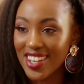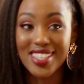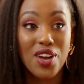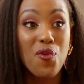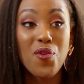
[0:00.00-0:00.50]
And I
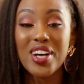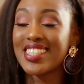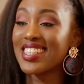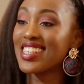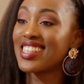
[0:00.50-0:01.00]
was like, what
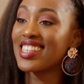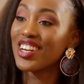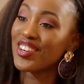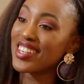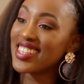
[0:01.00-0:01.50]
is this
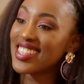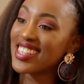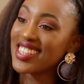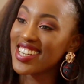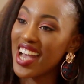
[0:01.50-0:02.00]

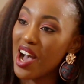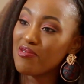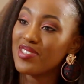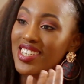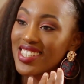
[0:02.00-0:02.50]
synchronicity?
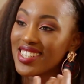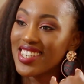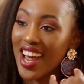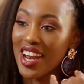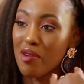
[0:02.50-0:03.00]
I've just
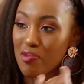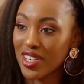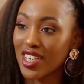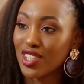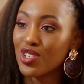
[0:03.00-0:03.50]
done a
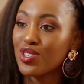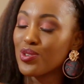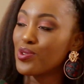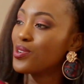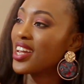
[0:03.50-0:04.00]
project
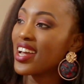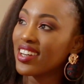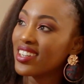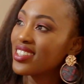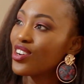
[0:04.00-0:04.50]
to
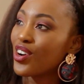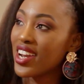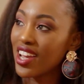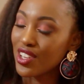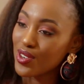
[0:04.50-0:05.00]
like
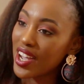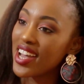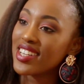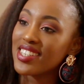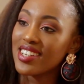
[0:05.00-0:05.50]
honor you
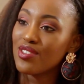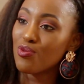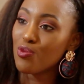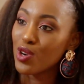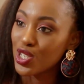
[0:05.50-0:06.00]
guys and
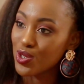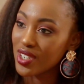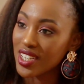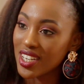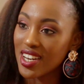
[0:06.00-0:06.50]
what you
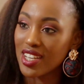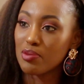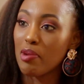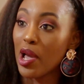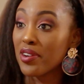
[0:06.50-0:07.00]
did
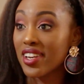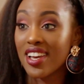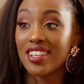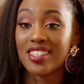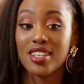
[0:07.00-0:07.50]
as
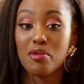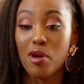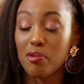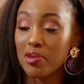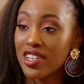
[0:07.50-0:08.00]
pioneers in the
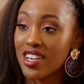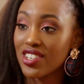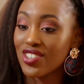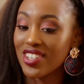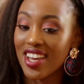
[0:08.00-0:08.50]
pop
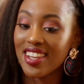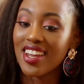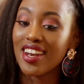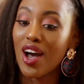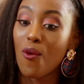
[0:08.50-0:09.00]
industry. And
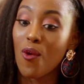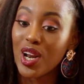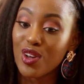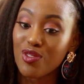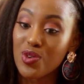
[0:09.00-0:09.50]
then now
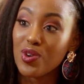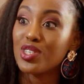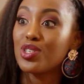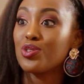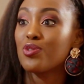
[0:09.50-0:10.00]
one of you
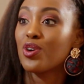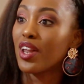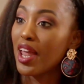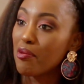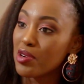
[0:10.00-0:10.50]
wants to
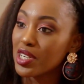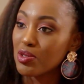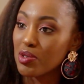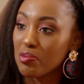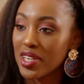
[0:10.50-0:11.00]

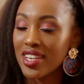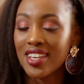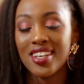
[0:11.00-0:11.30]
collaborate with me.